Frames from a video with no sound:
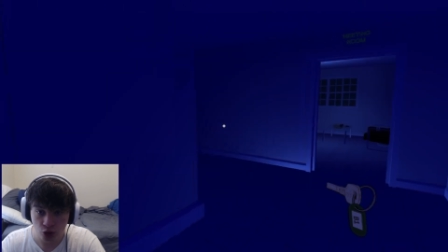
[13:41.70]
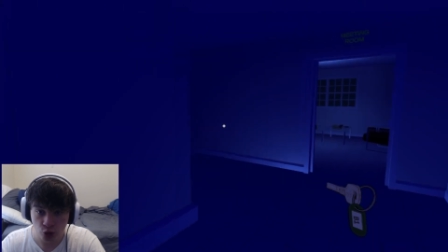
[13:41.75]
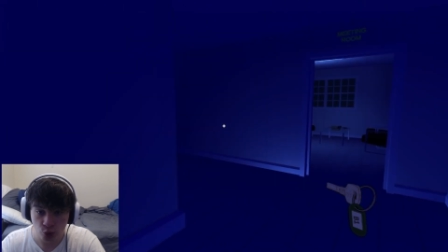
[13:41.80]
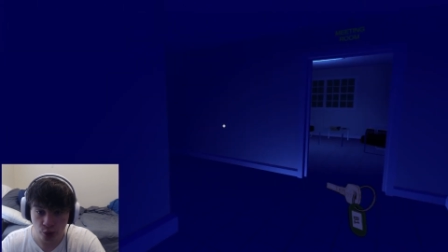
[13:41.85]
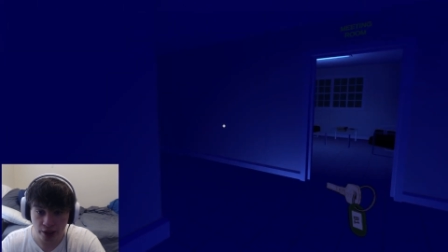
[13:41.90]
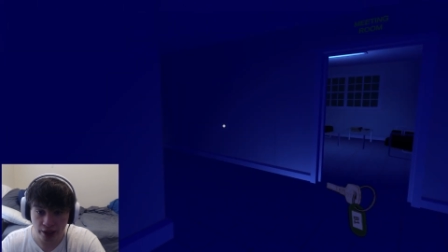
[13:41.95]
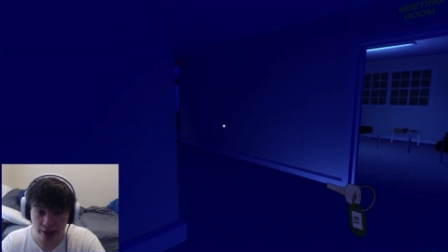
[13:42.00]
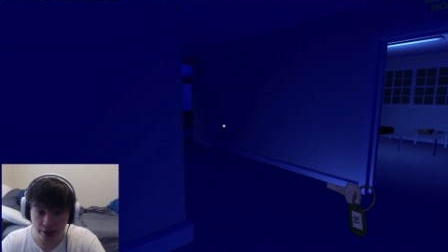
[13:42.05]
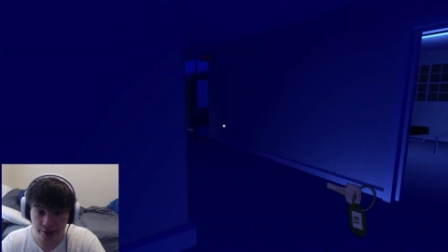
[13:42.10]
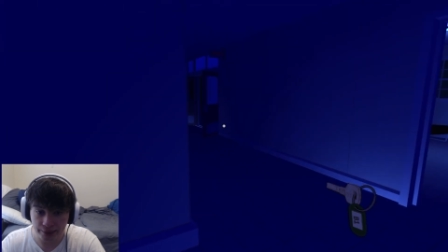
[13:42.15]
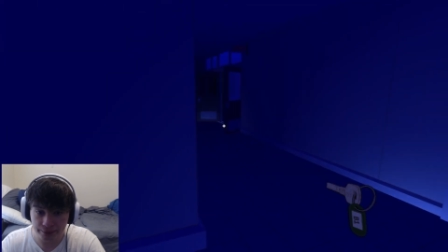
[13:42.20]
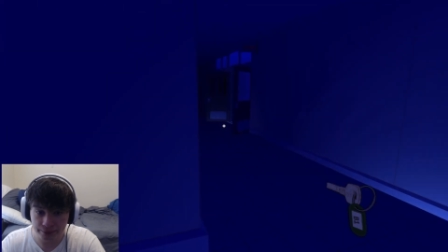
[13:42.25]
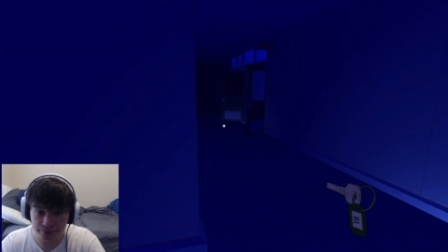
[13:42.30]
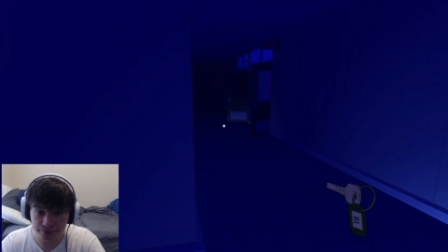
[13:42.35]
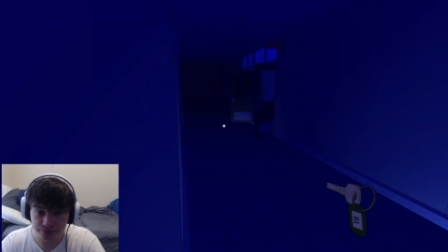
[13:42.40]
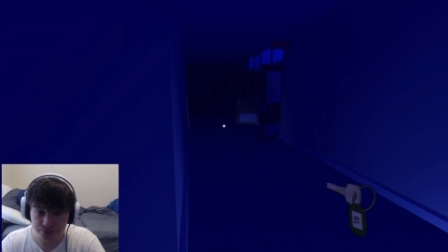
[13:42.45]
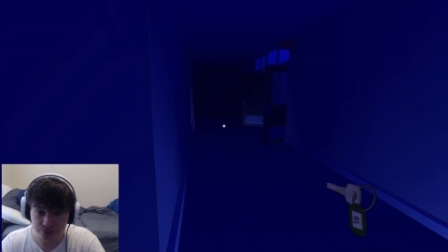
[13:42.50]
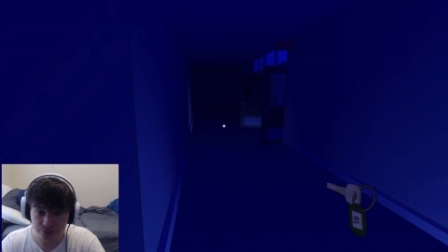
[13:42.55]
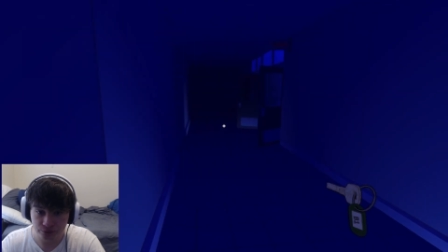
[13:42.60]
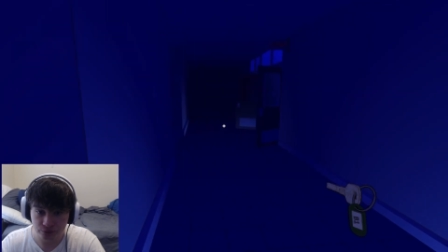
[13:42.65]
Okay.
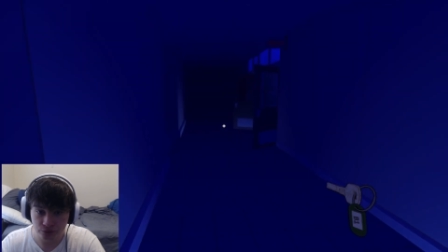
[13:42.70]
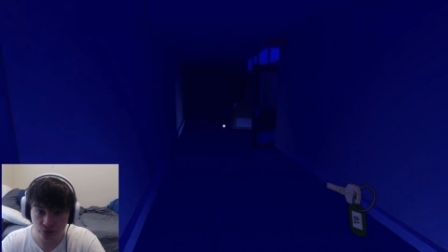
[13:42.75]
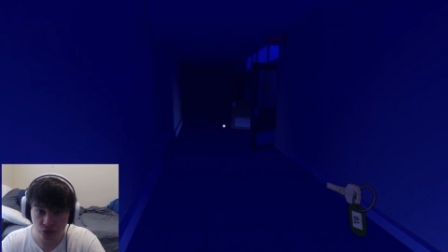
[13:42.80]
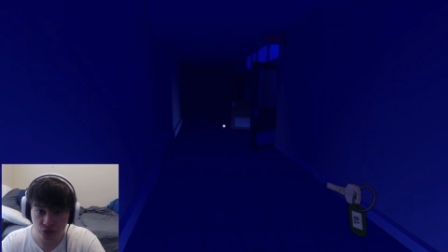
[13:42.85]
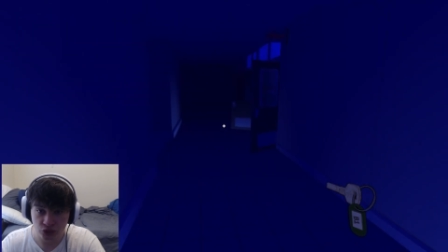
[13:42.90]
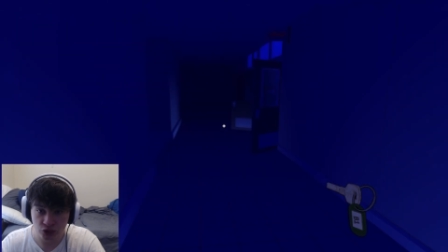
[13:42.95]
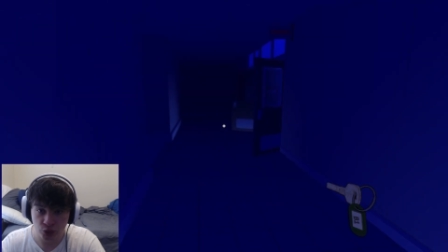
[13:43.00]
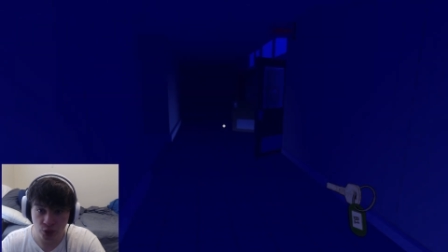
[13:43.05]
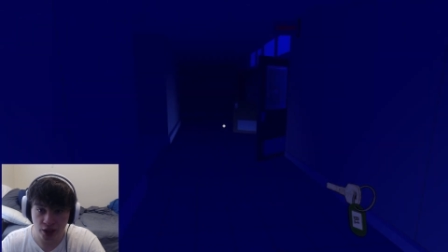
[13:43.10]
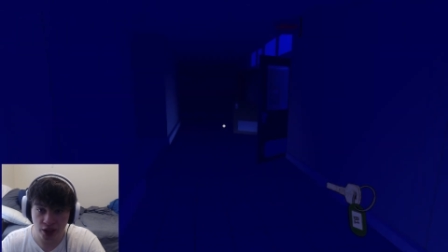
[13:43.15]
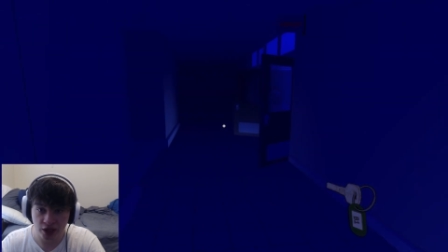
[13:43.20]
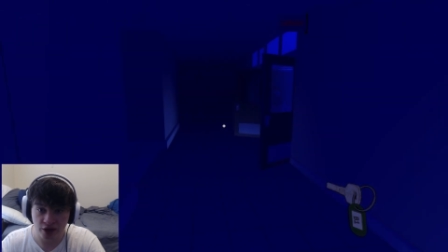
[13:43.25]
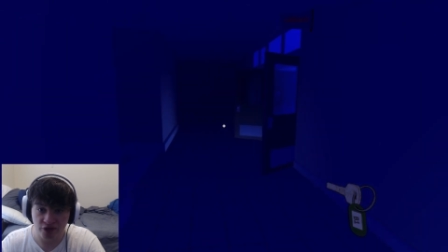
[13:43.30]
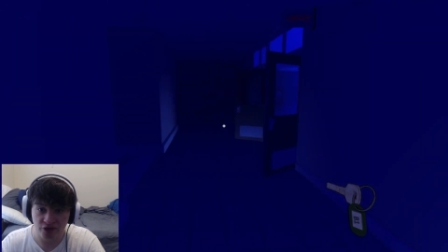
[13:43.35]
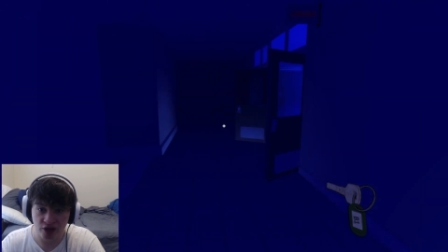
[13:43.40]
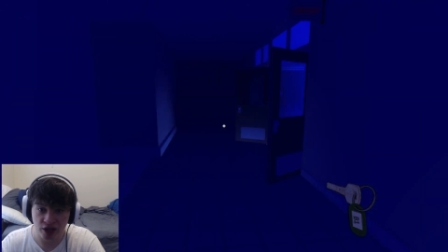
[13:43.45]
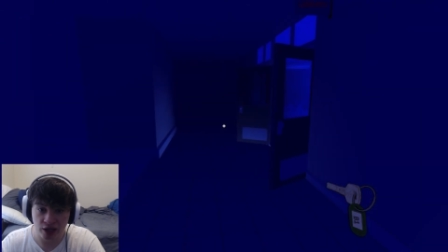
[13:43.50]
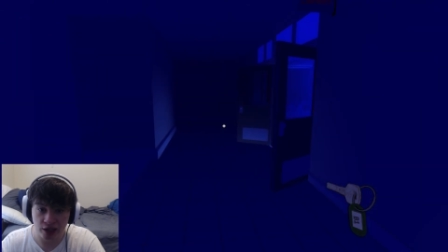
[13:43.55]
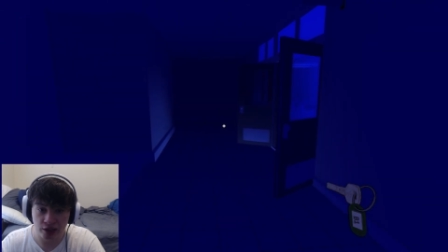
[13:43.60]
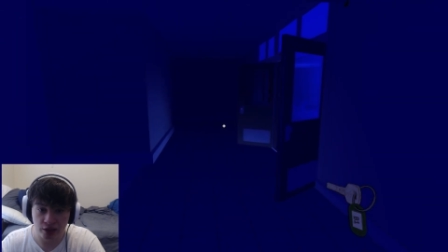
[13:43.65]
So I gotta
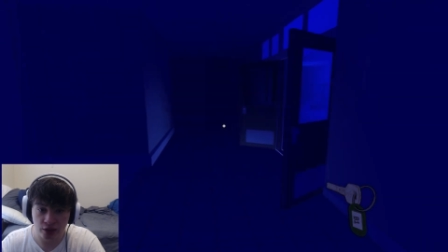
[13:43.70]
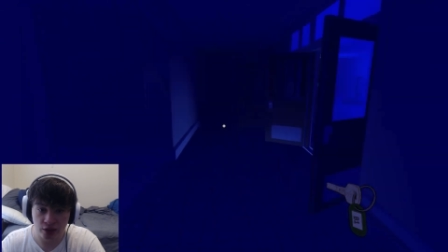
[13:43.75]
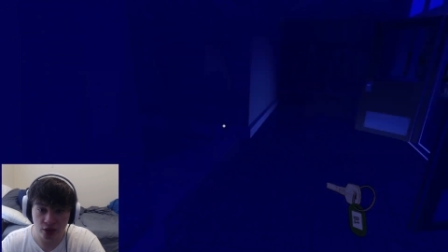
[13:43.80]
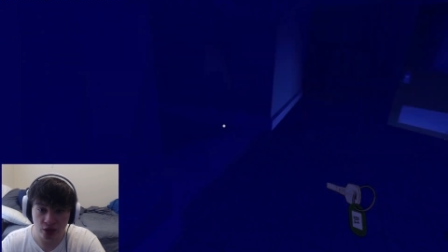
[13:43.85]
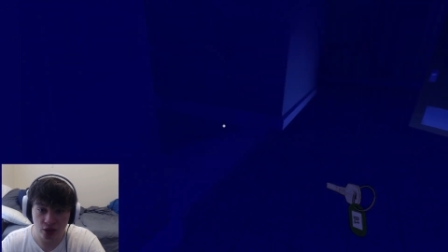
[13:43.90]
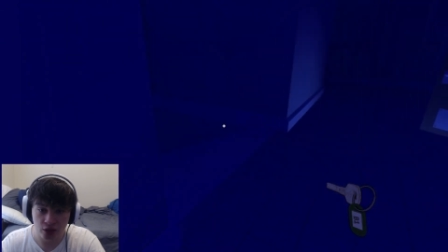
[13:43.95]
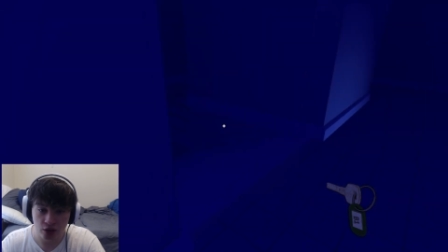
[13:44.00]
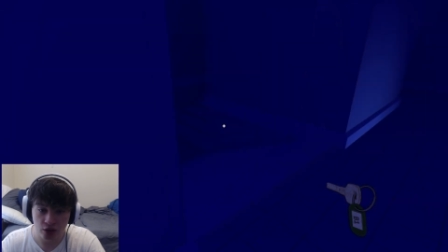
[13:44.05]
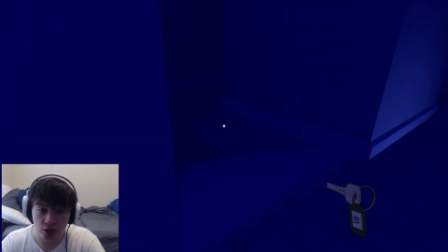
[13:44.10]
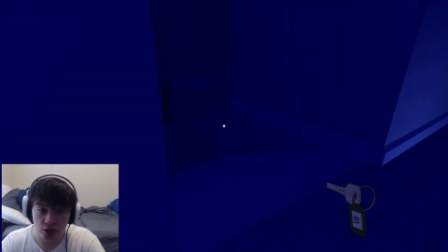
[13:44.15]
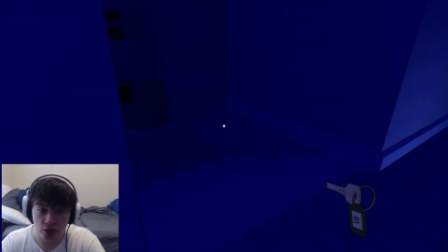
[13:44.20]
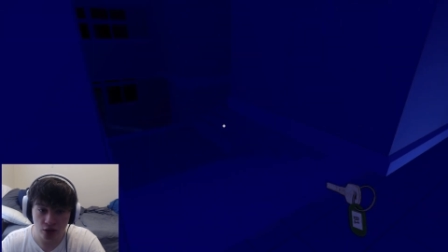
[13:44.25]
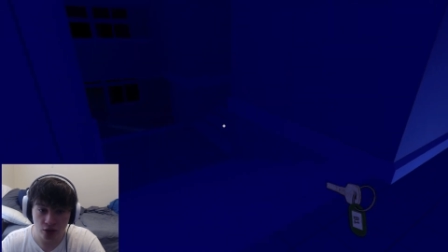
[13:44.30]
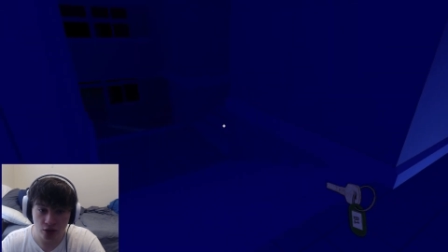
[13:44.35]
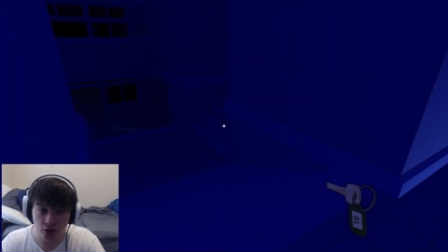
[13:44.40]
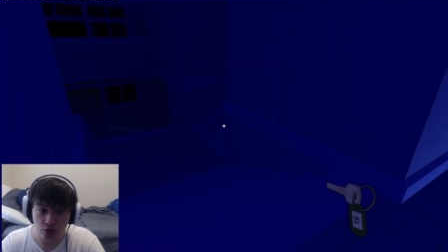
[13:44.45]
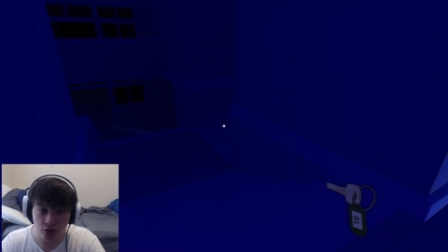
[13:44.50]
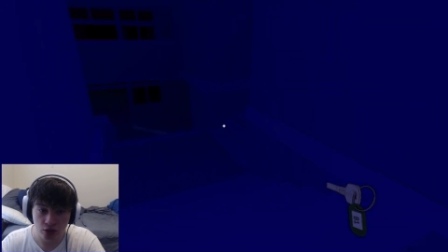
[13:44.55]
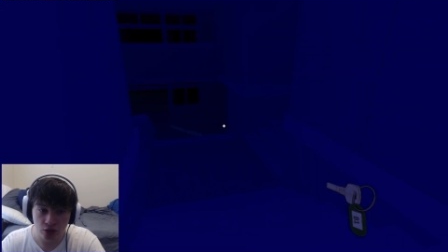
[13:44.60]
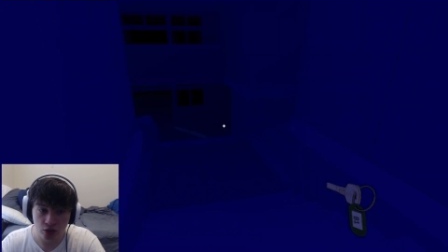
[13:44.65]
find
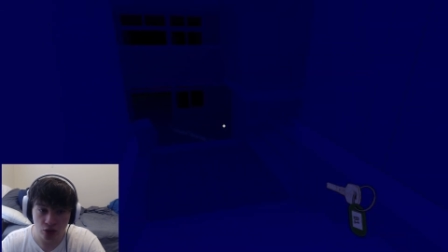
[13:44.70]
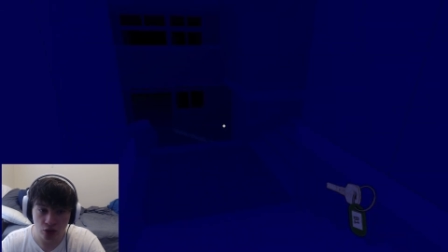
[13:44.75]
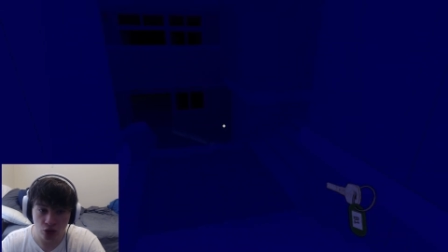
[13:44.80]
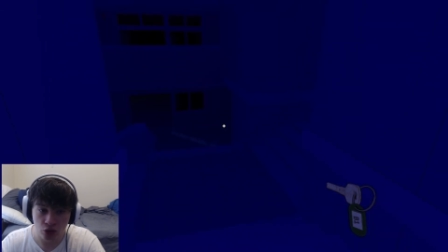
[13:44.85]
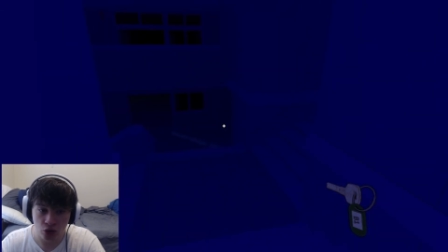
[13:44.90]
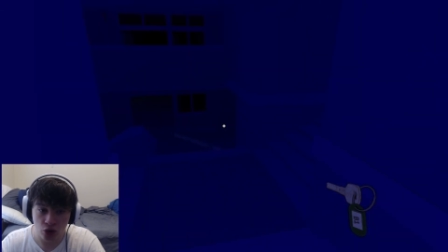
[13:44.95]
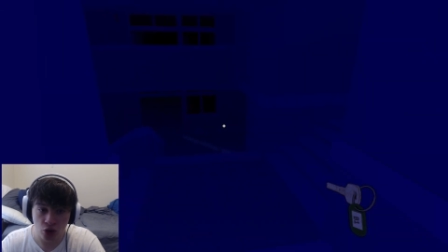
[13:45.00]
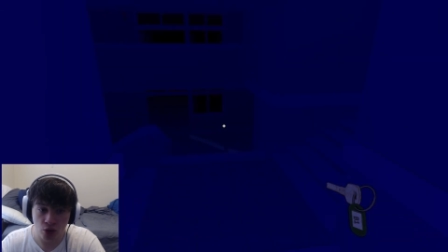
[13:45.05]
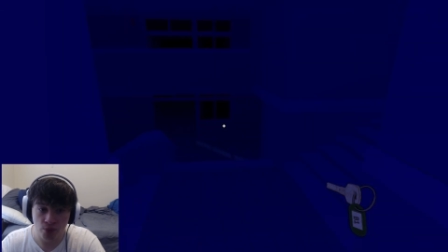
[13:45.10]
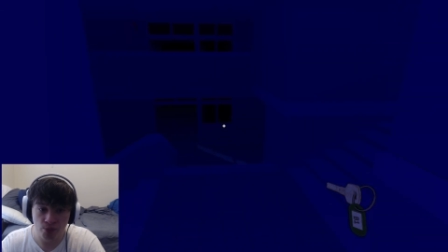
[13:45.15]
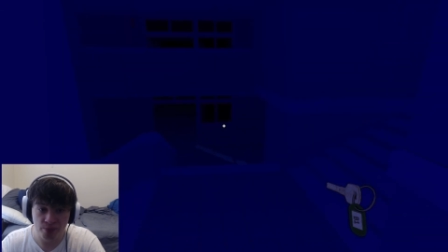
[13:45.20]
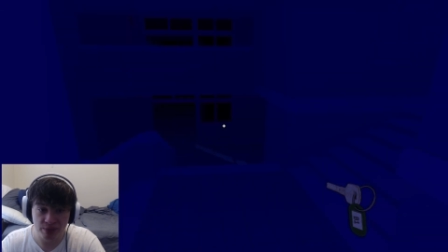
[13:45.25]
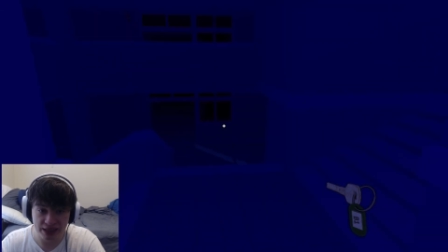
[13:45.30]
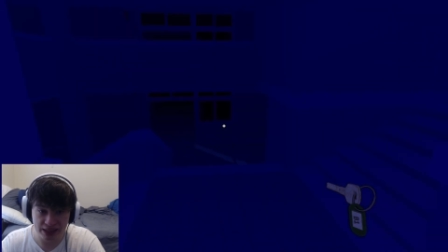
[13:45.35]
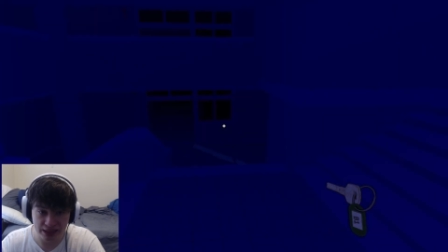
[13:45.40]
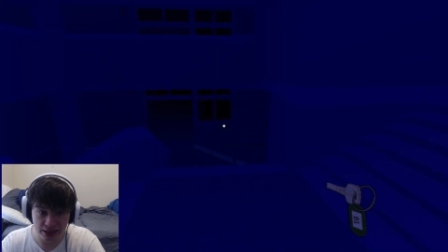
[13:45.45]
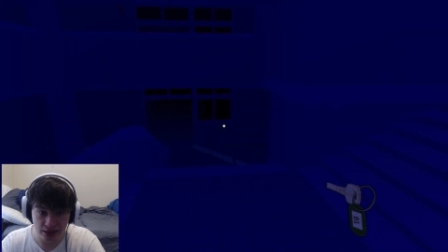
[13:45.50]
Hall B.